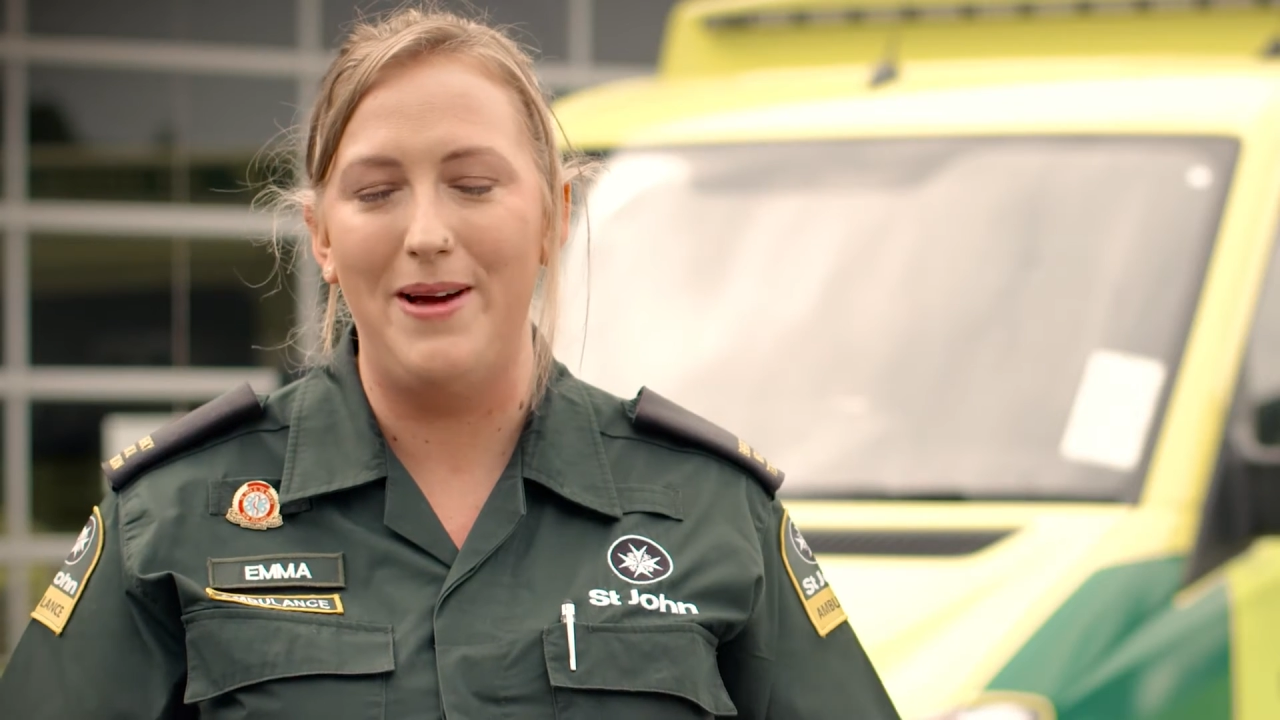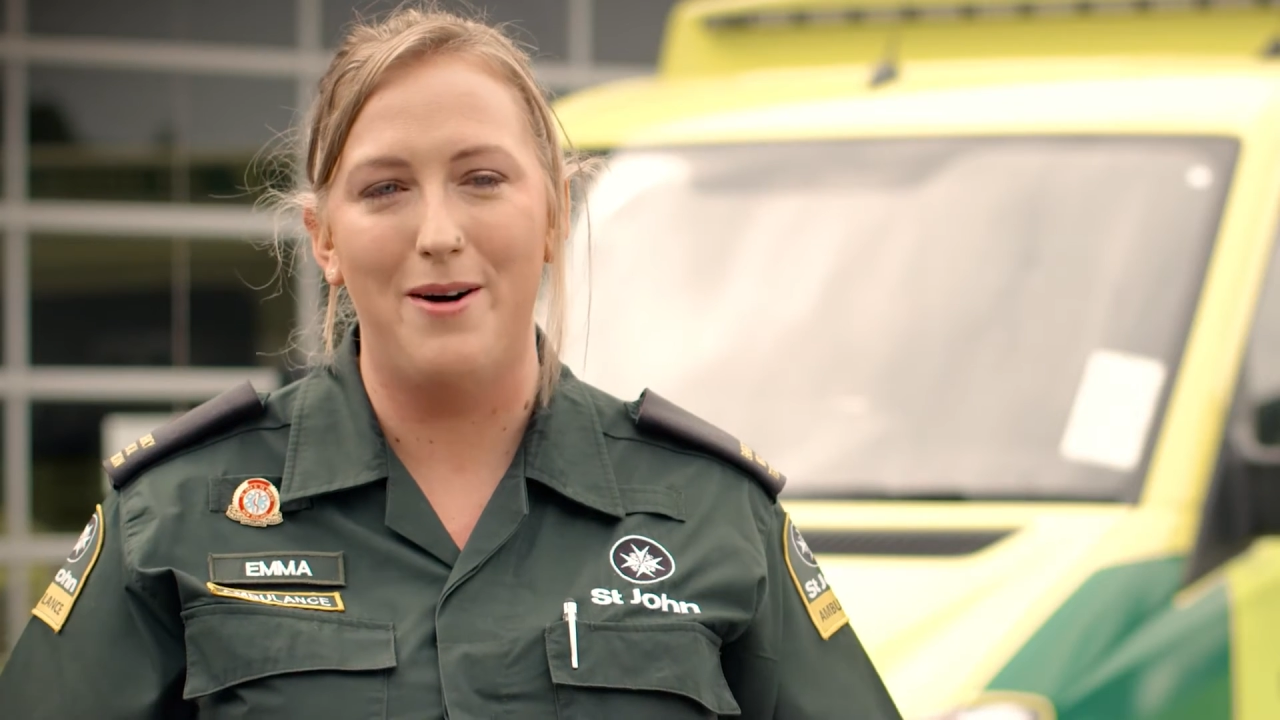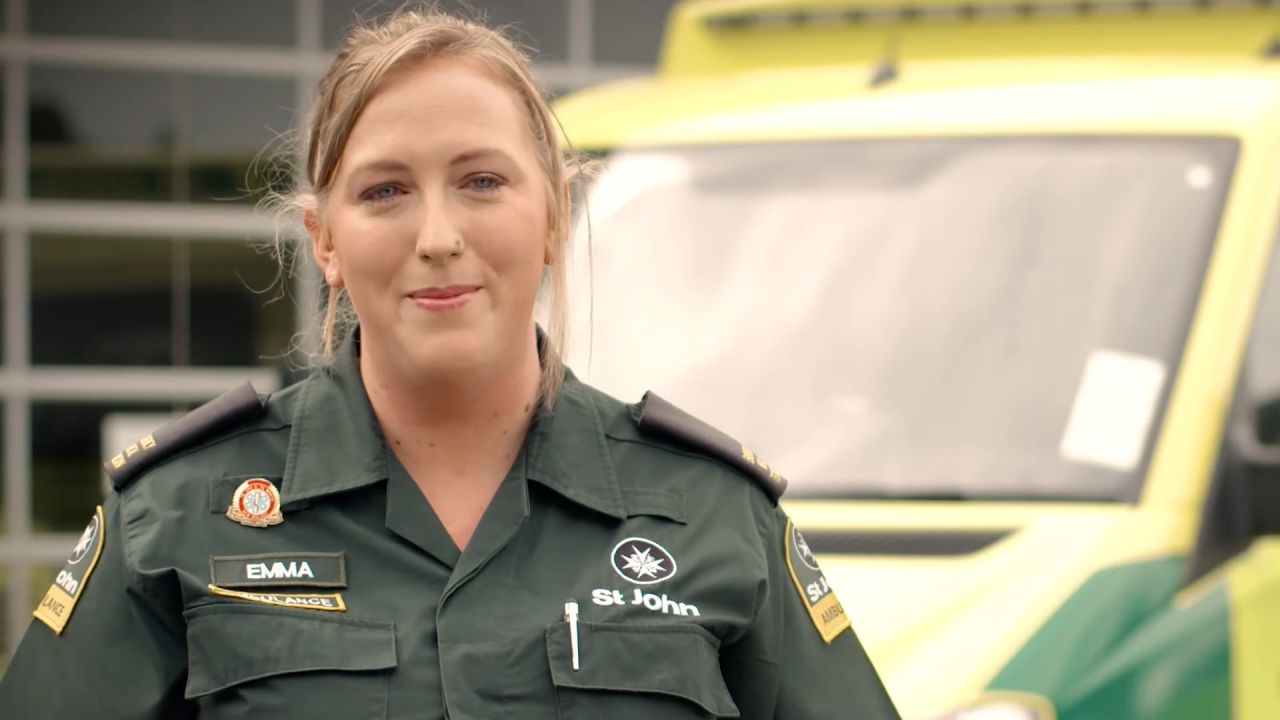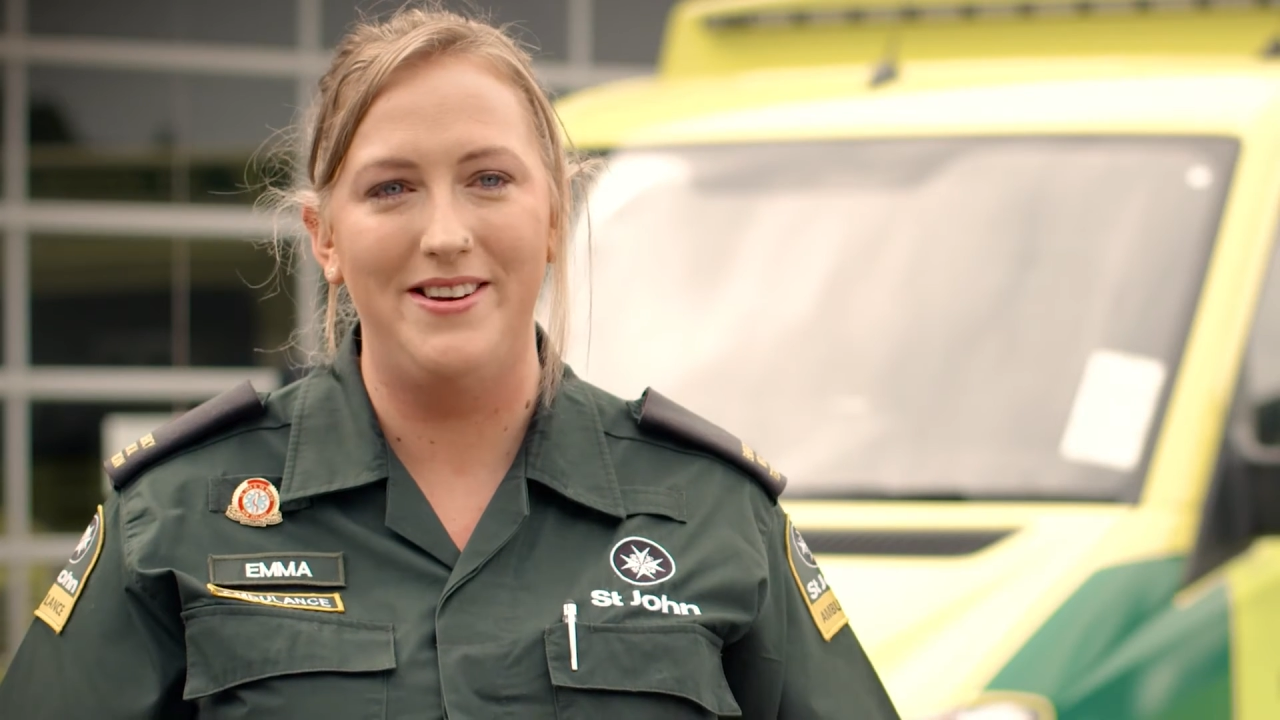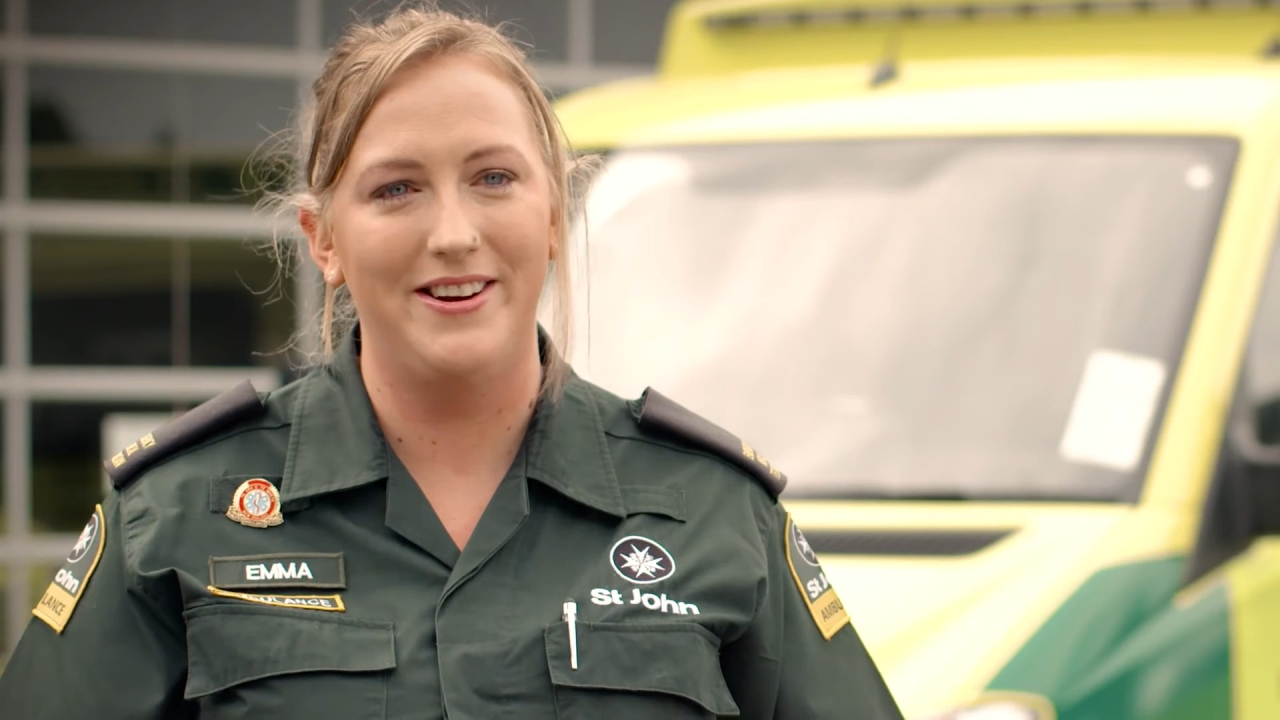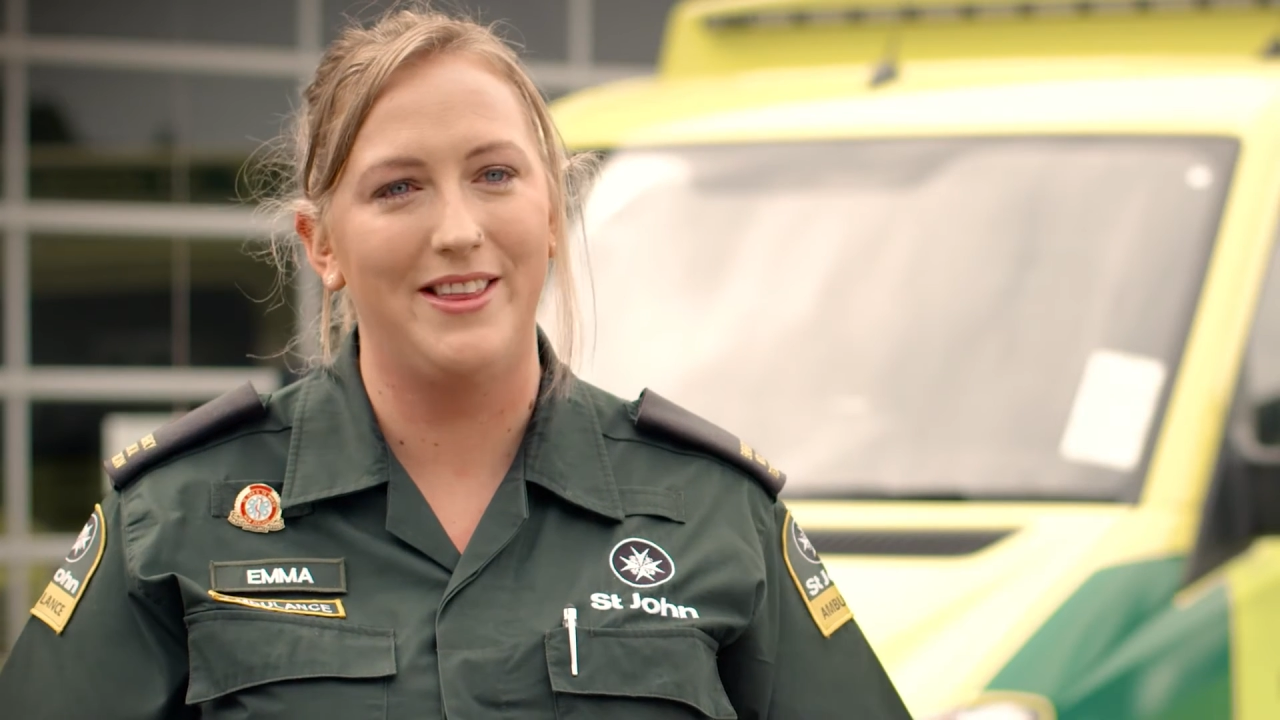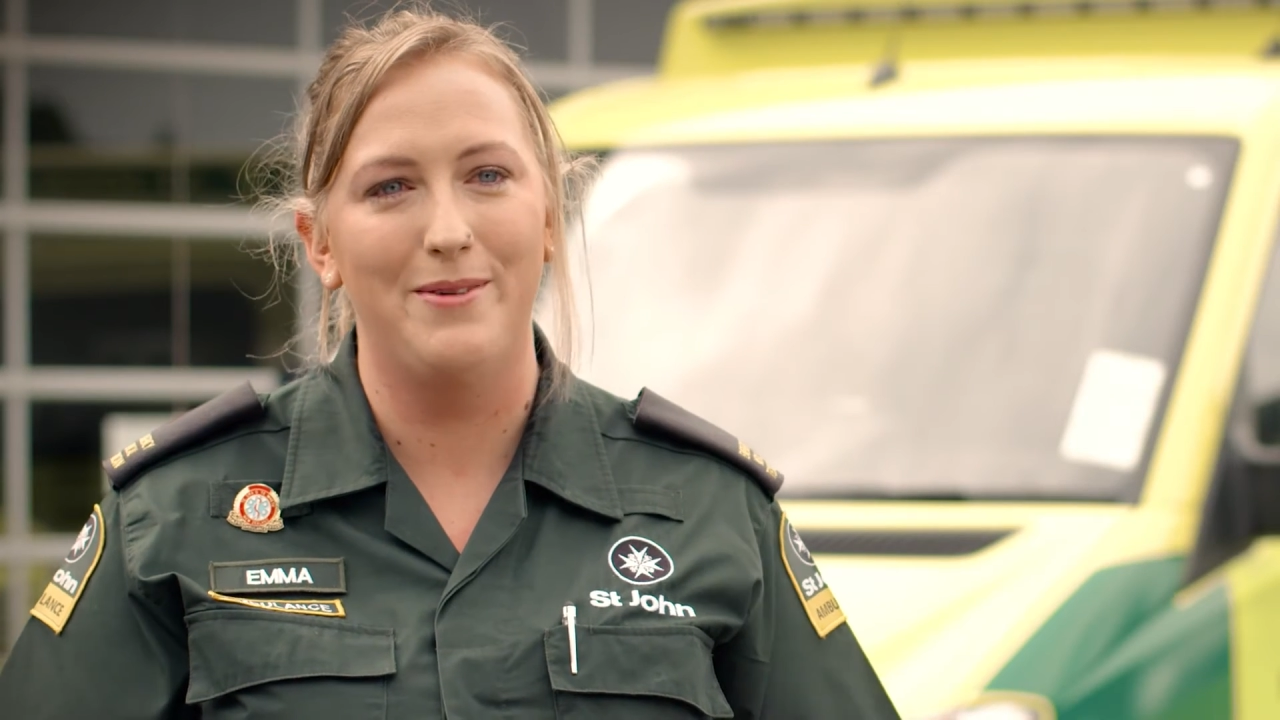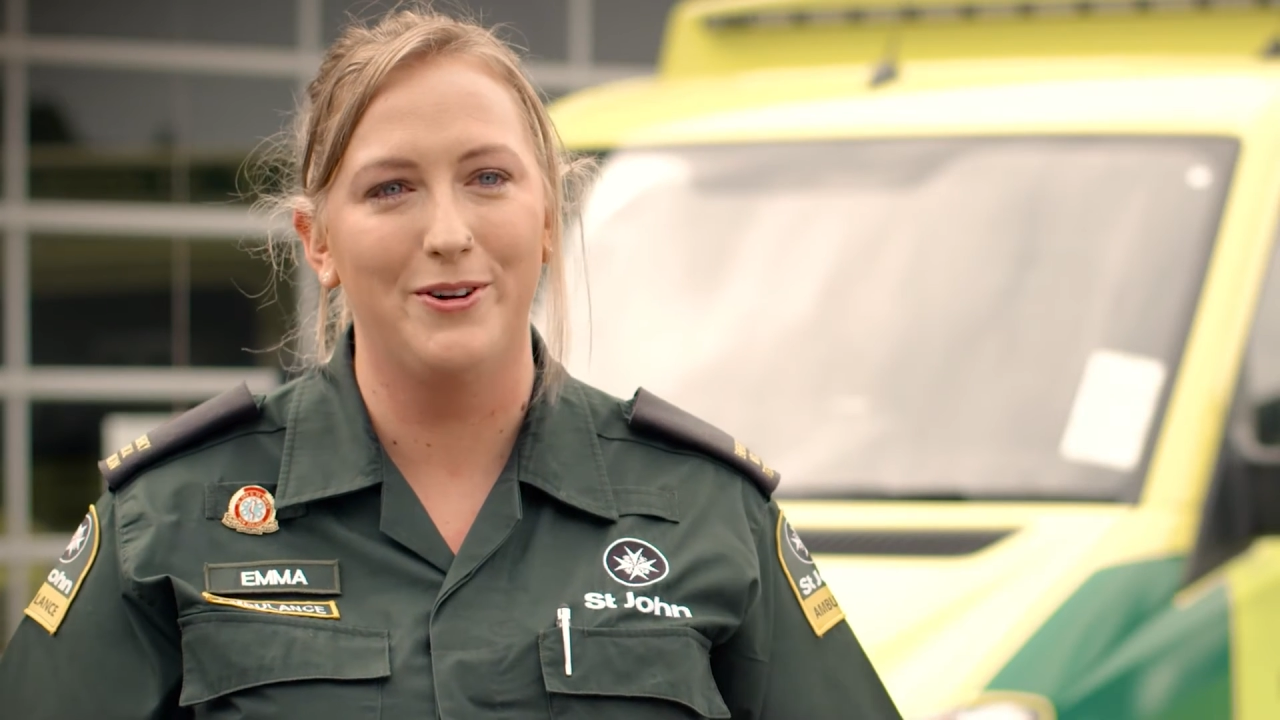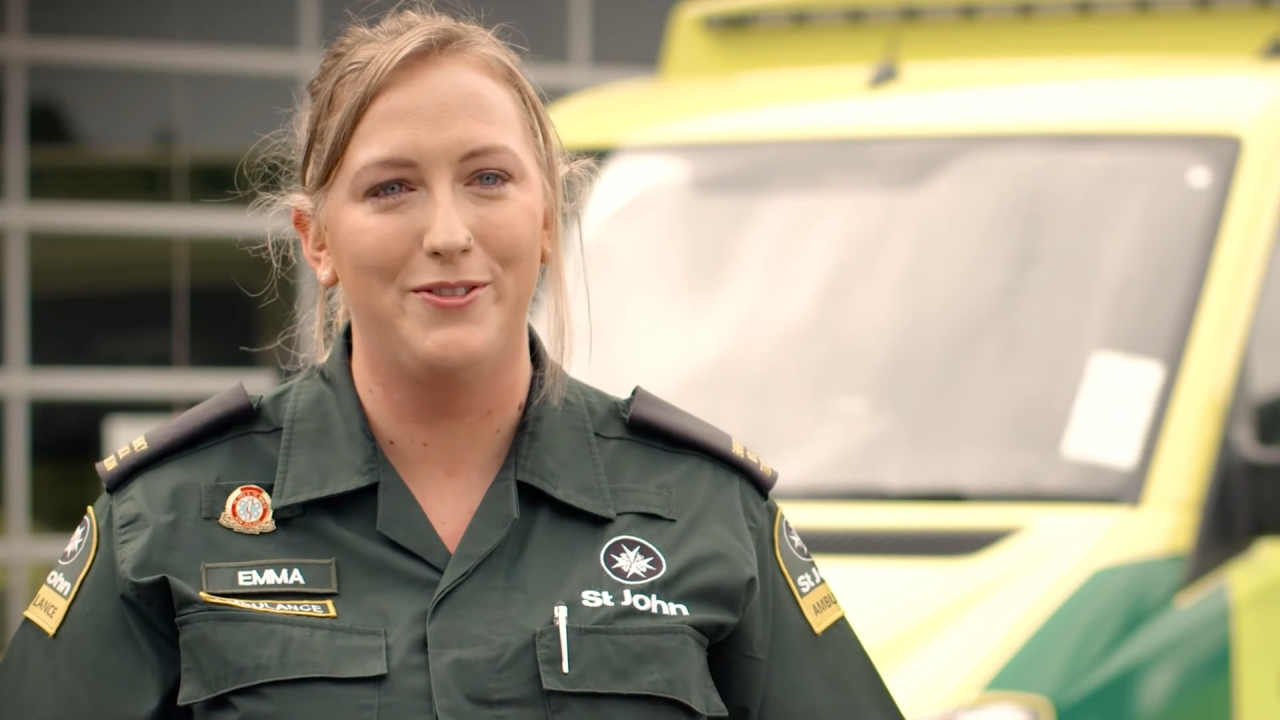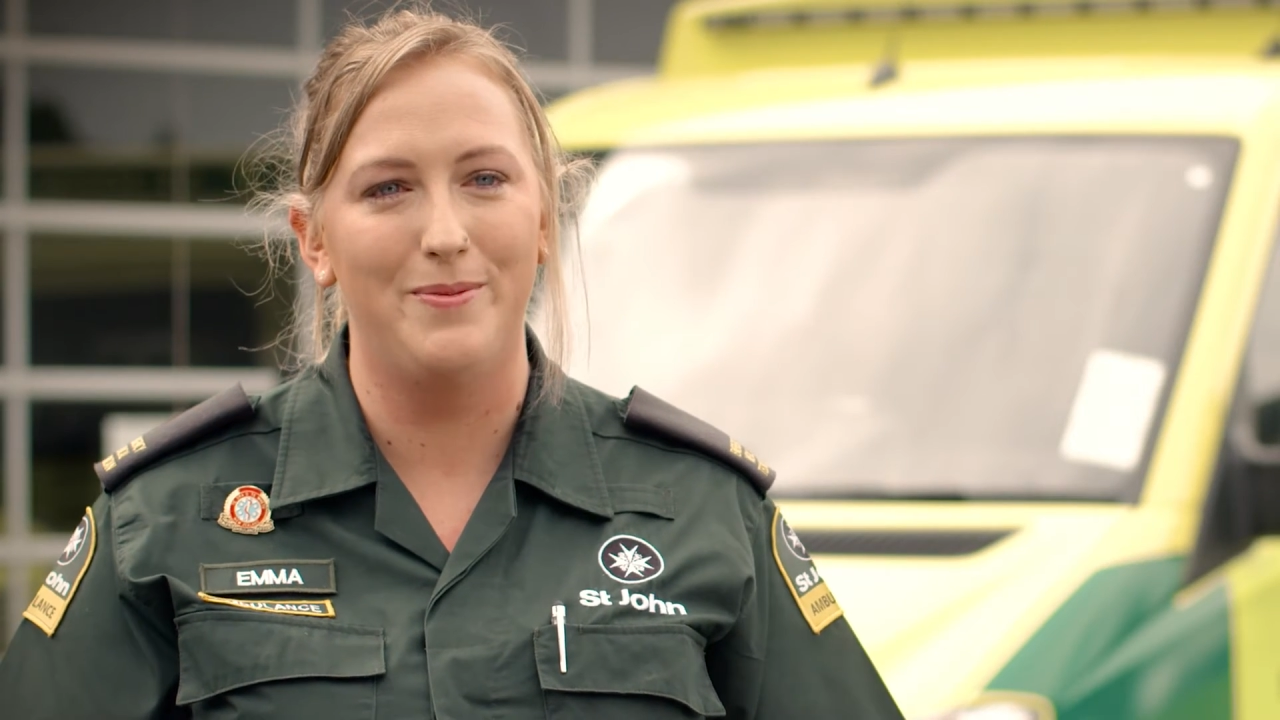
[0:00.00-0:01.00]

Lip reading: how magic that was